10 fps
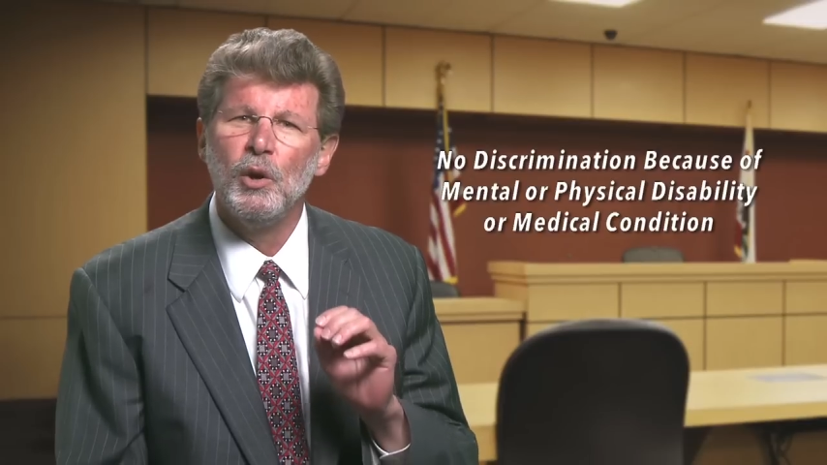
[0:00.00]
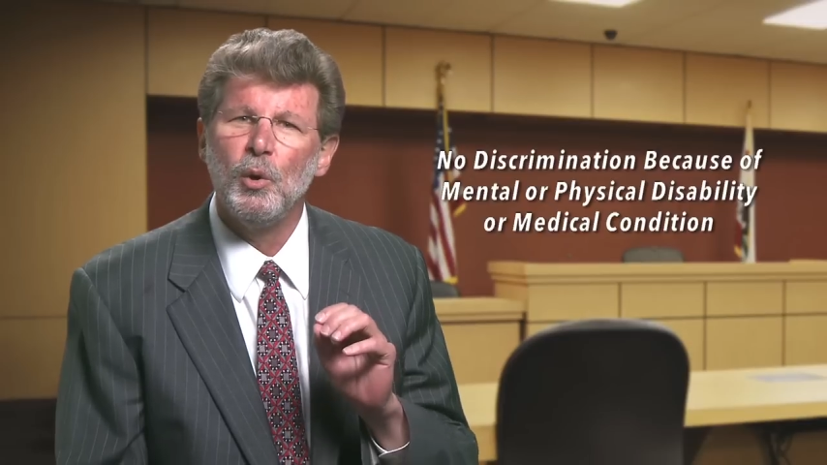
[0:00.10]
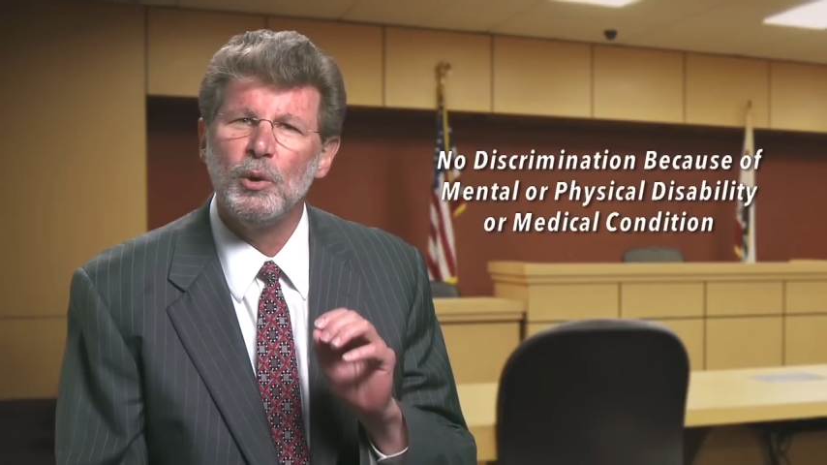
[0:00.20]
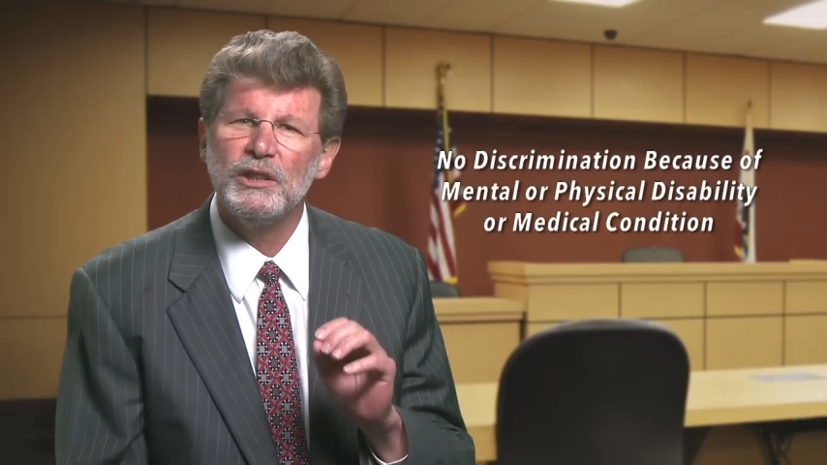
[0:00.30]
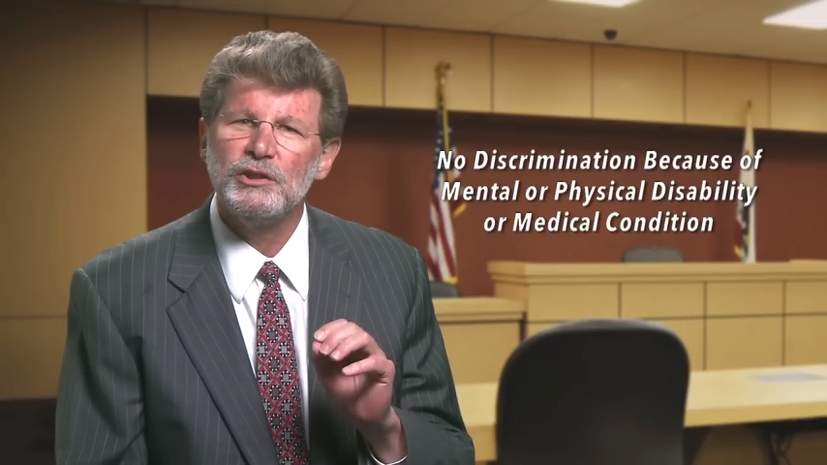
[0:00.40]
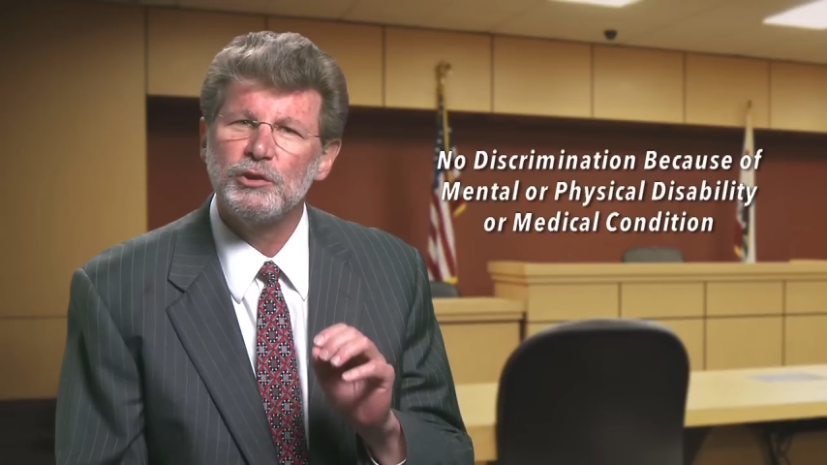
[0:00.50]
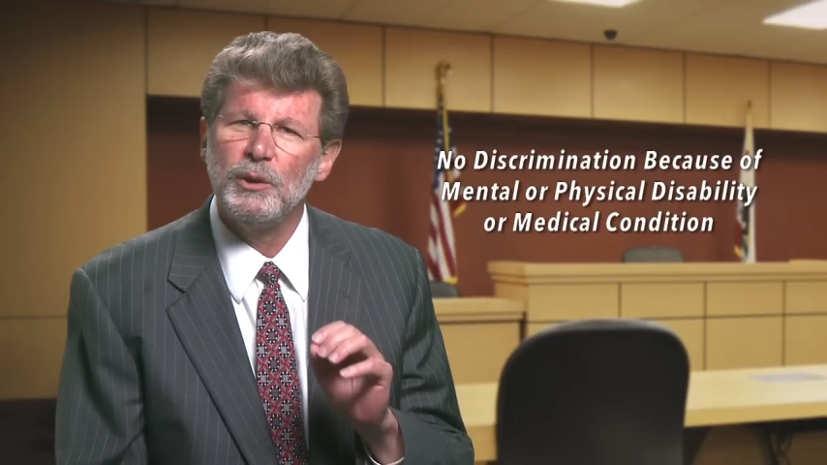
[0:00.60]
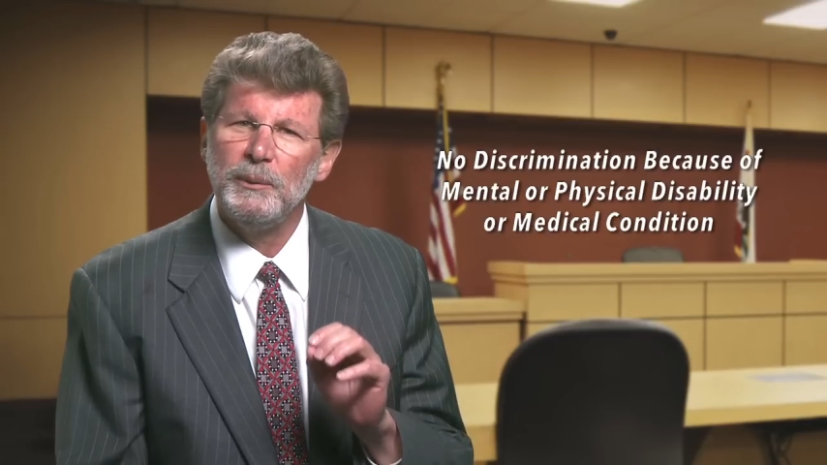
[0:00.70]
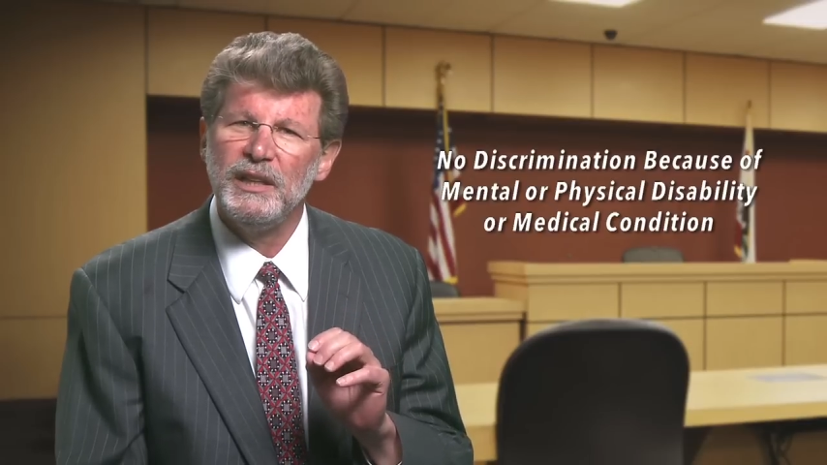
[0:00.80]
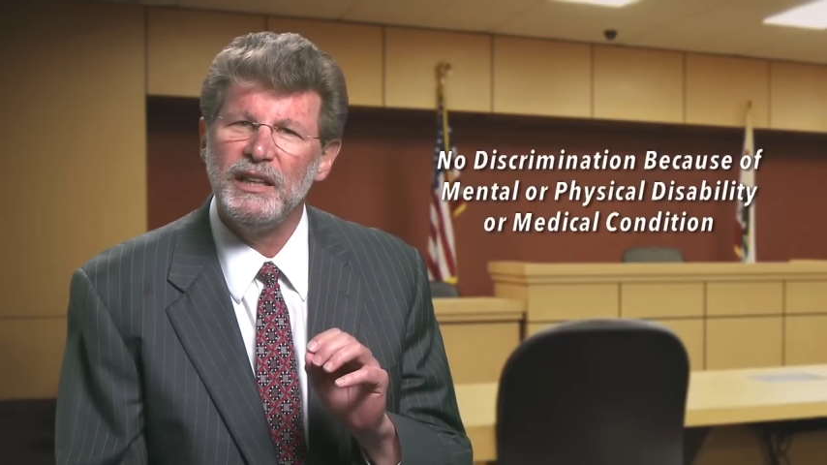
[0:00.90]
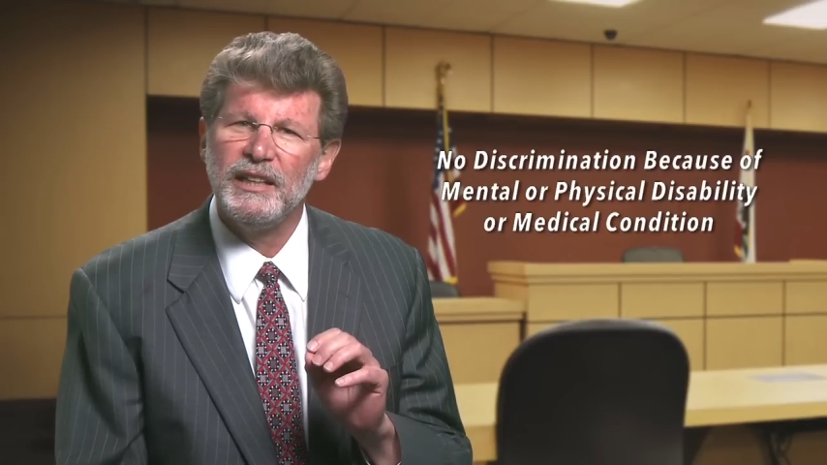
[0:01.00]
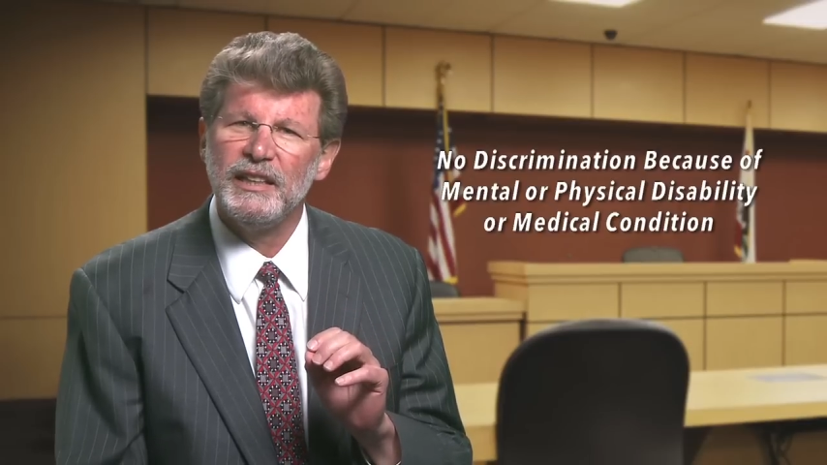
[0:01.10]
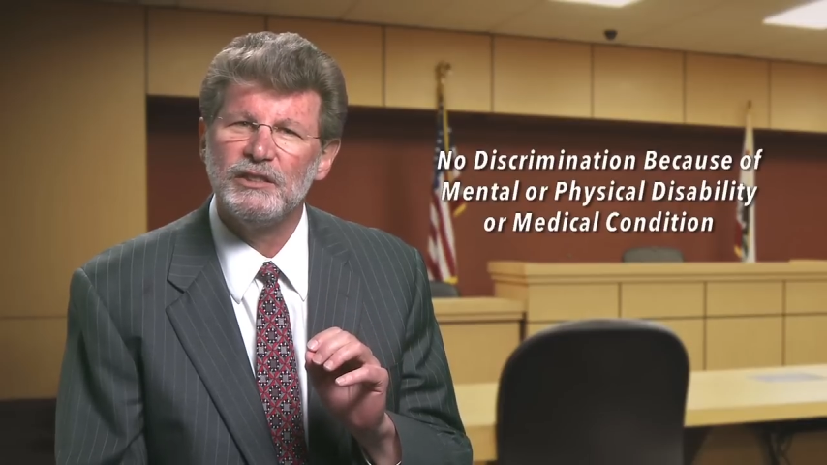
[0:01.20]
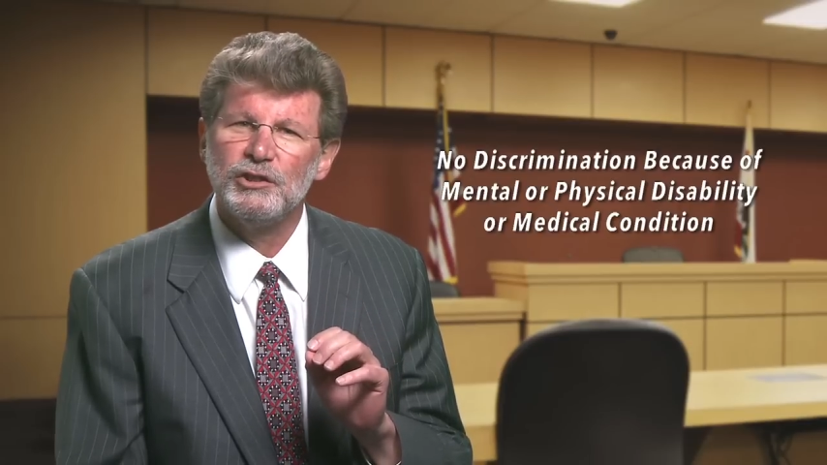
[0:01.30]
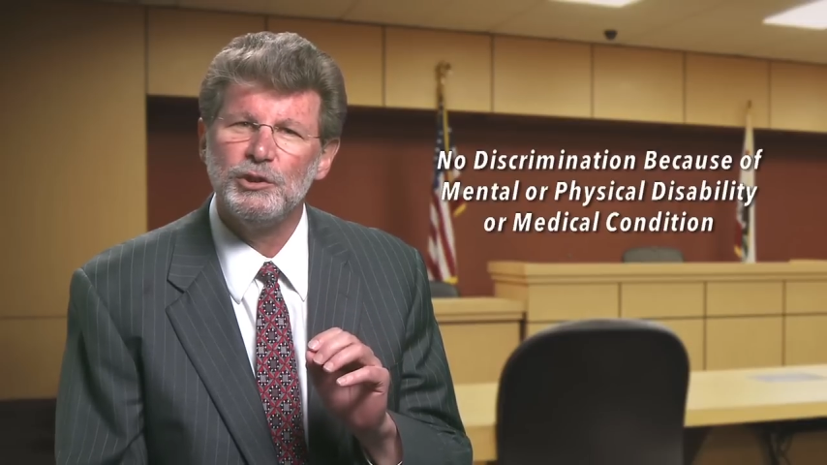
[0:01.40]
or discriminate
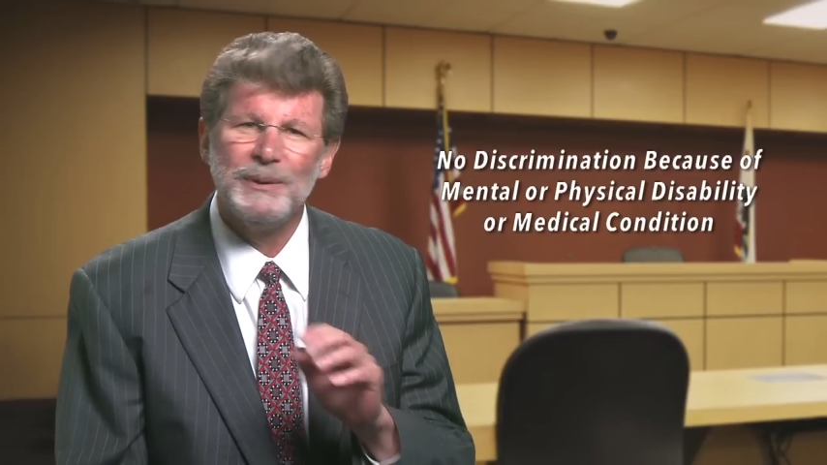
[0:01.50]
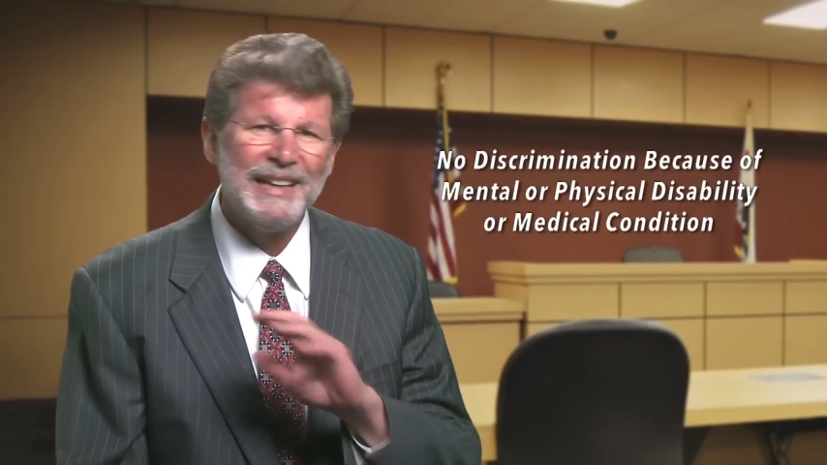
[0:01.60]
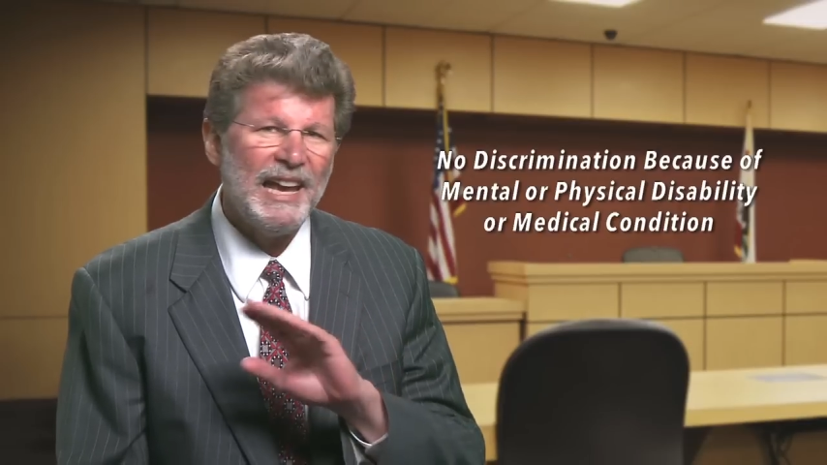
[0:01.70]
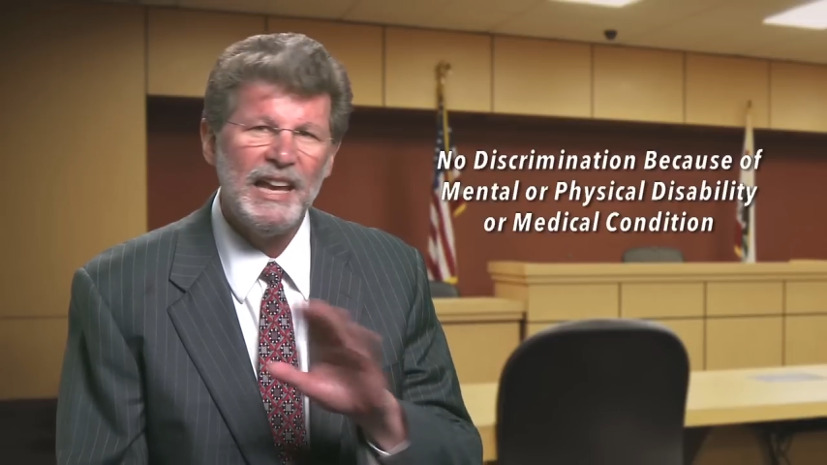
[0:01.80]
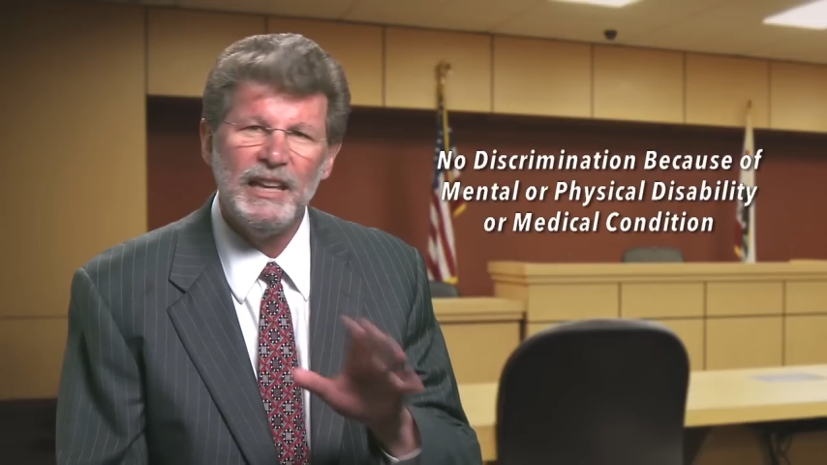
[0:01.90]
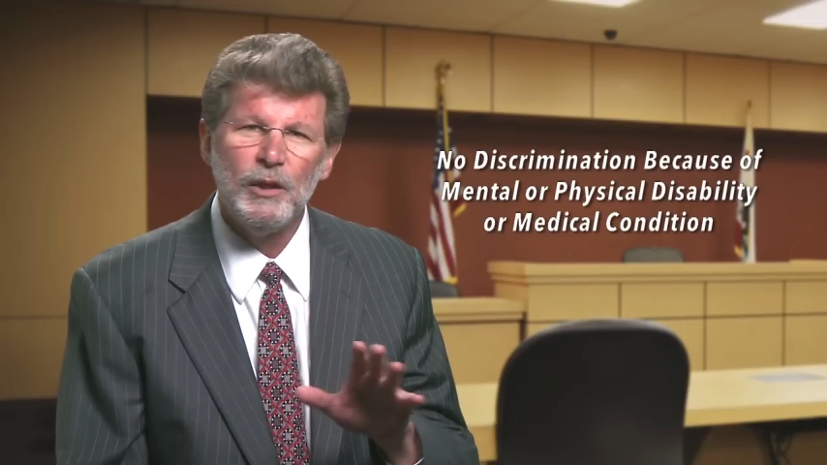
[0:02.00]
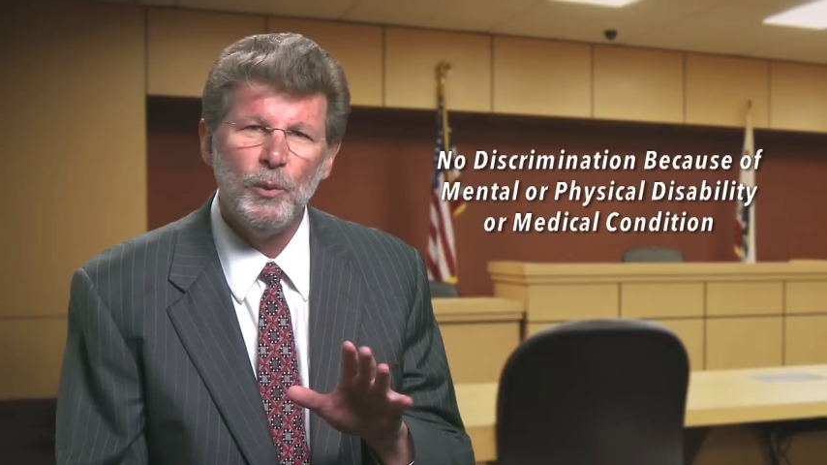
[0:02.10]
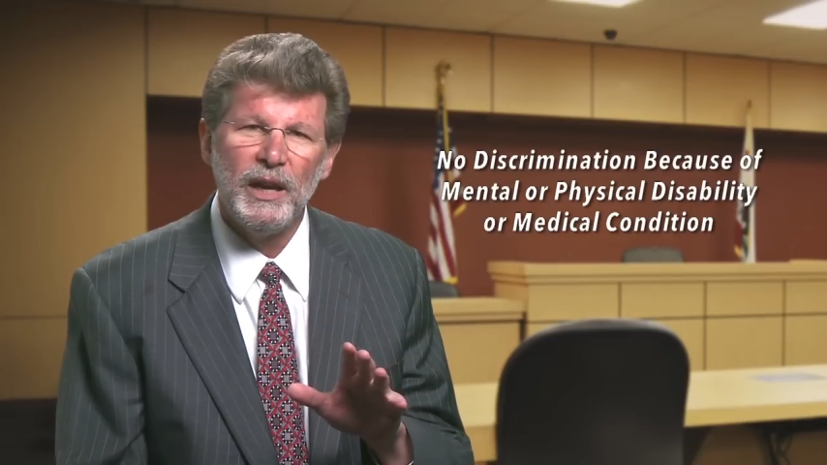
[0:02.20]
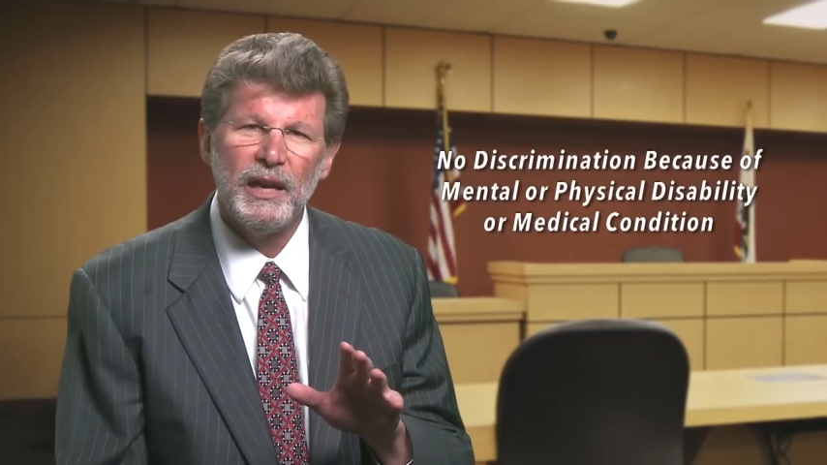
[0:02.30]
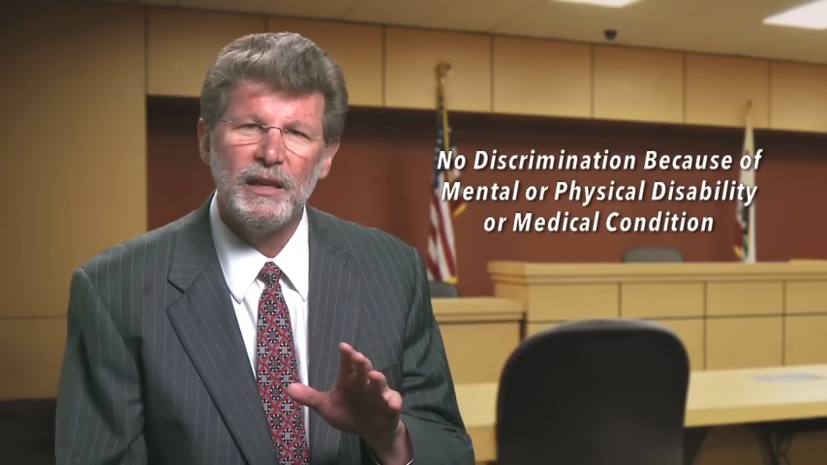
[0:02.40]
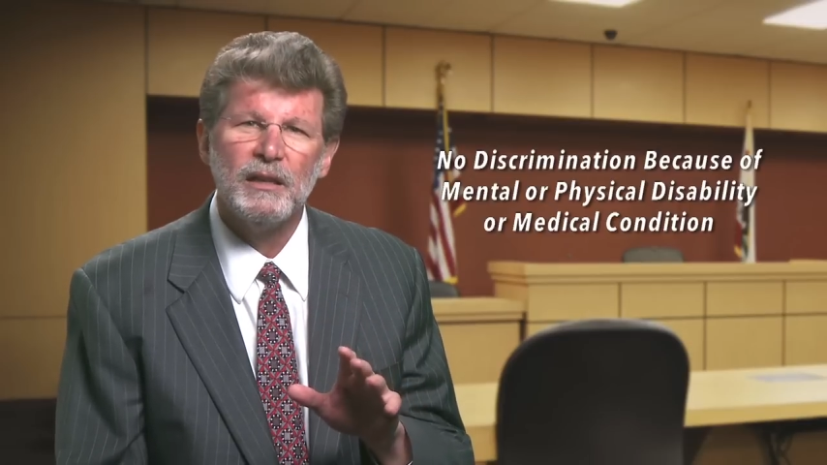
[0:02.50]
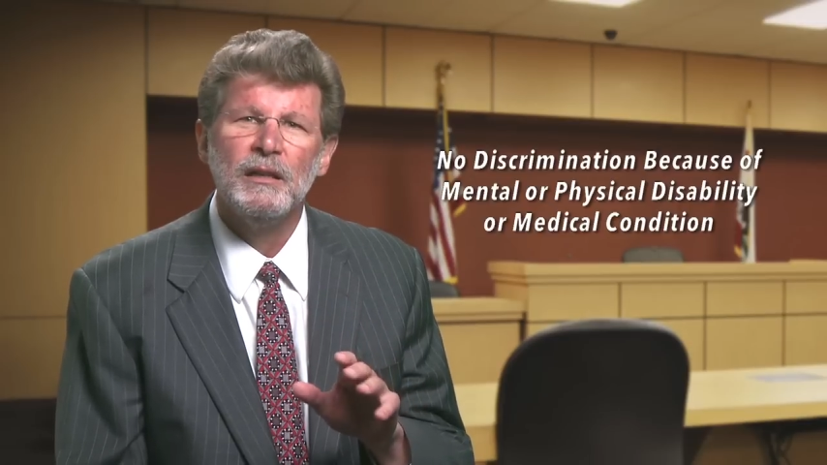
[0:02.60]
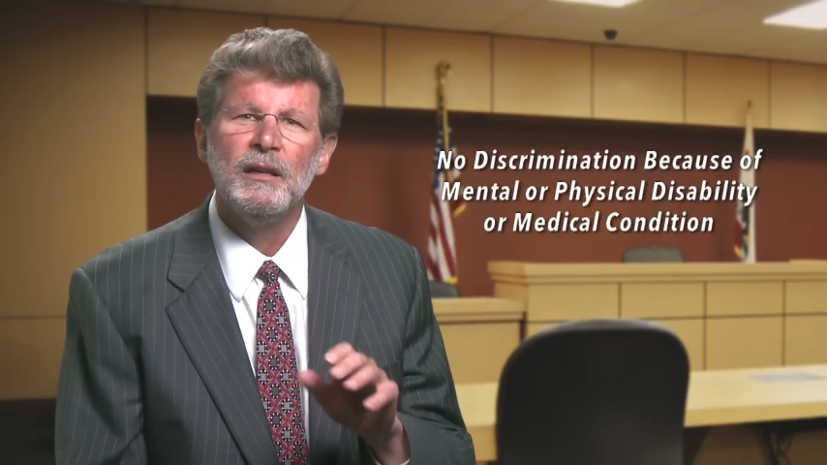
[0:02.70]
against you in any way